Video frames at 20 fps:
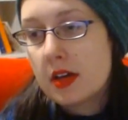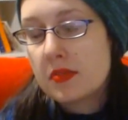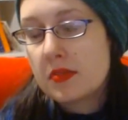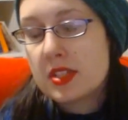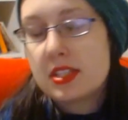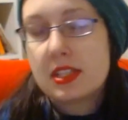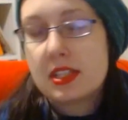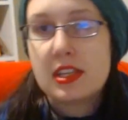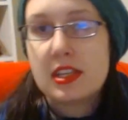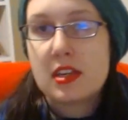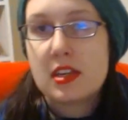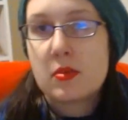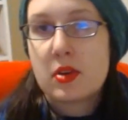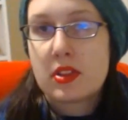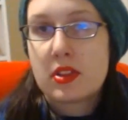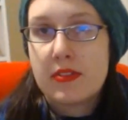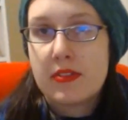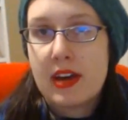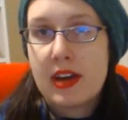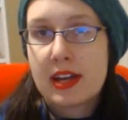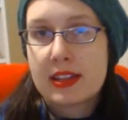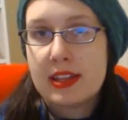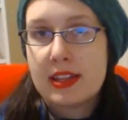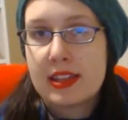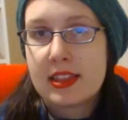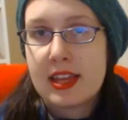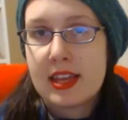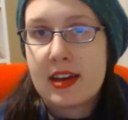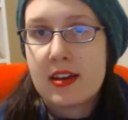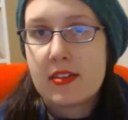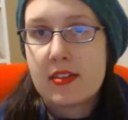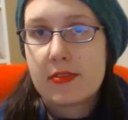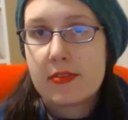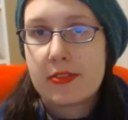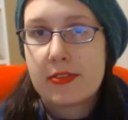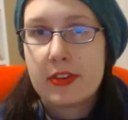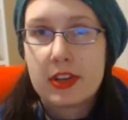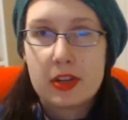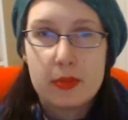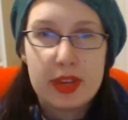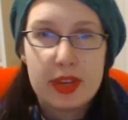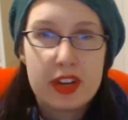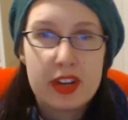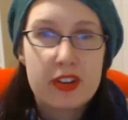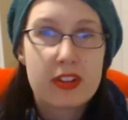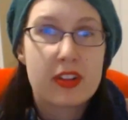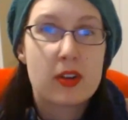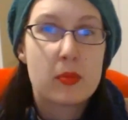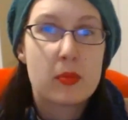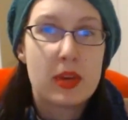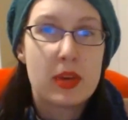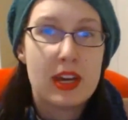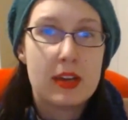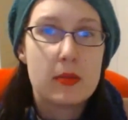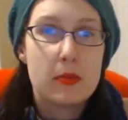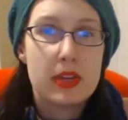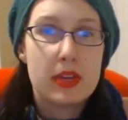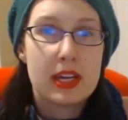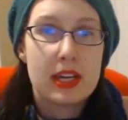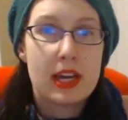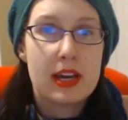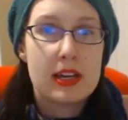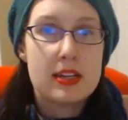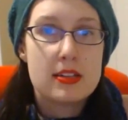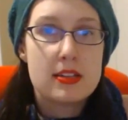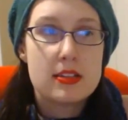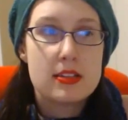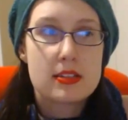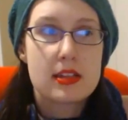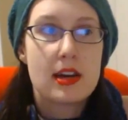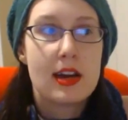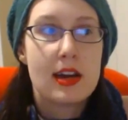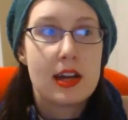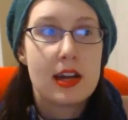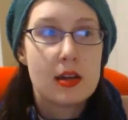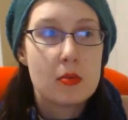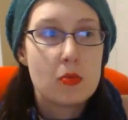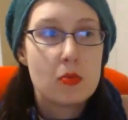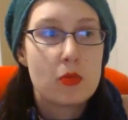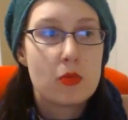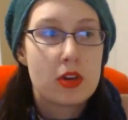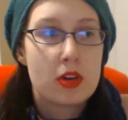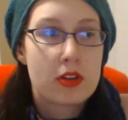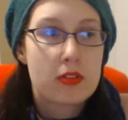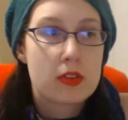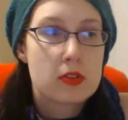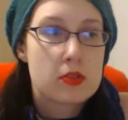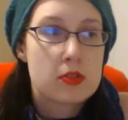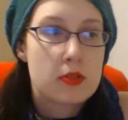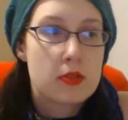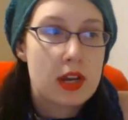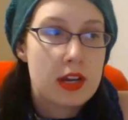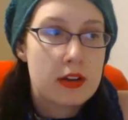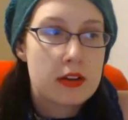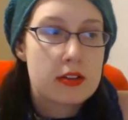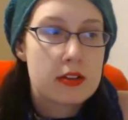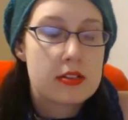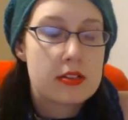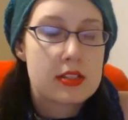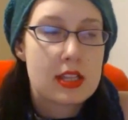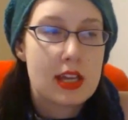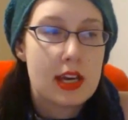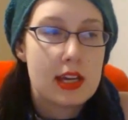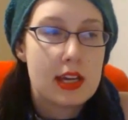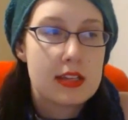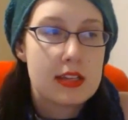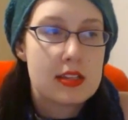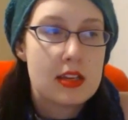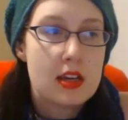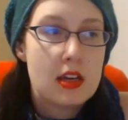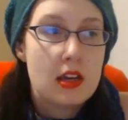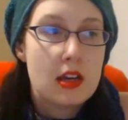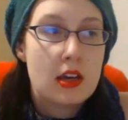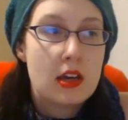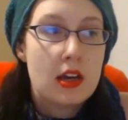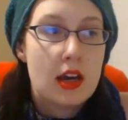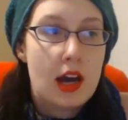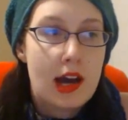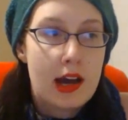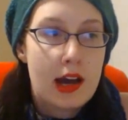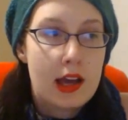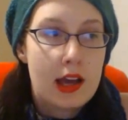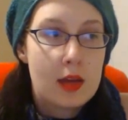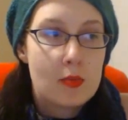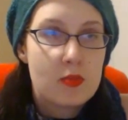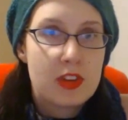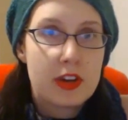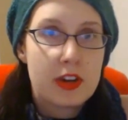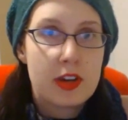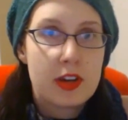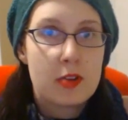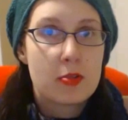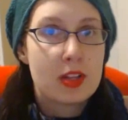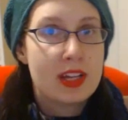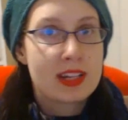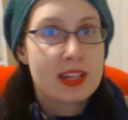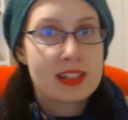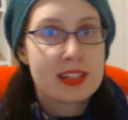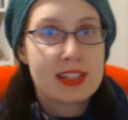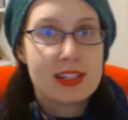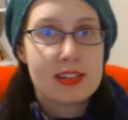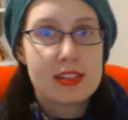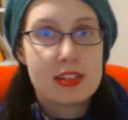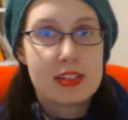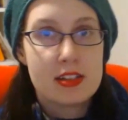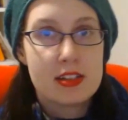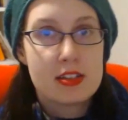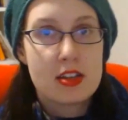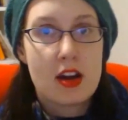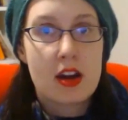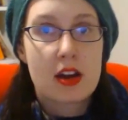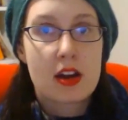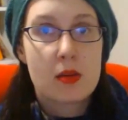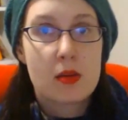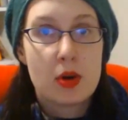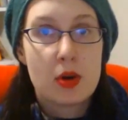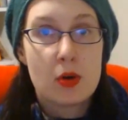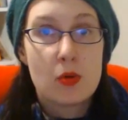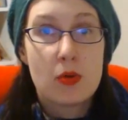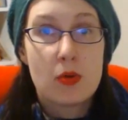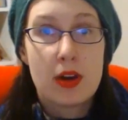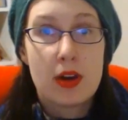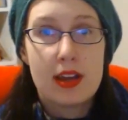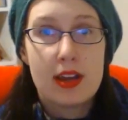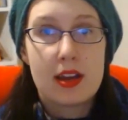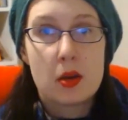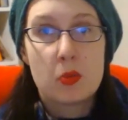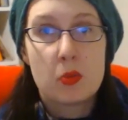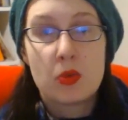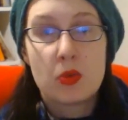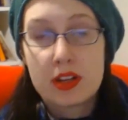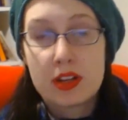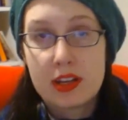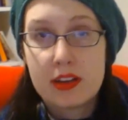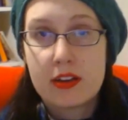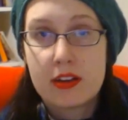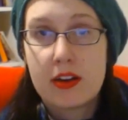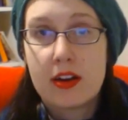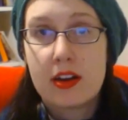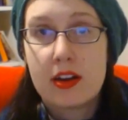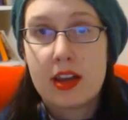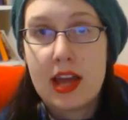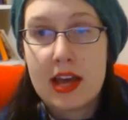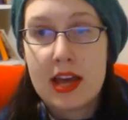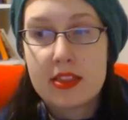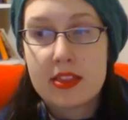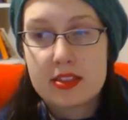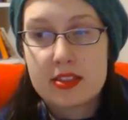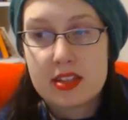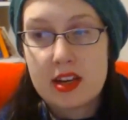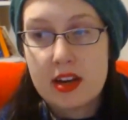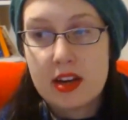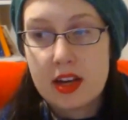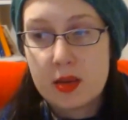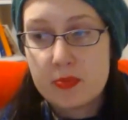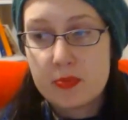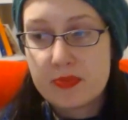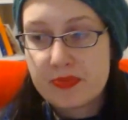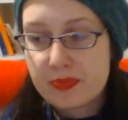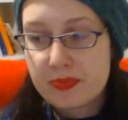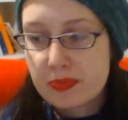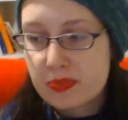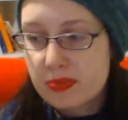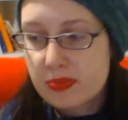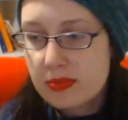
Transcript: I was thinking about the fact that freaked me out a little bit, because I'm one of those writers that I'm very reluctant to talk about what I'm working on at the time,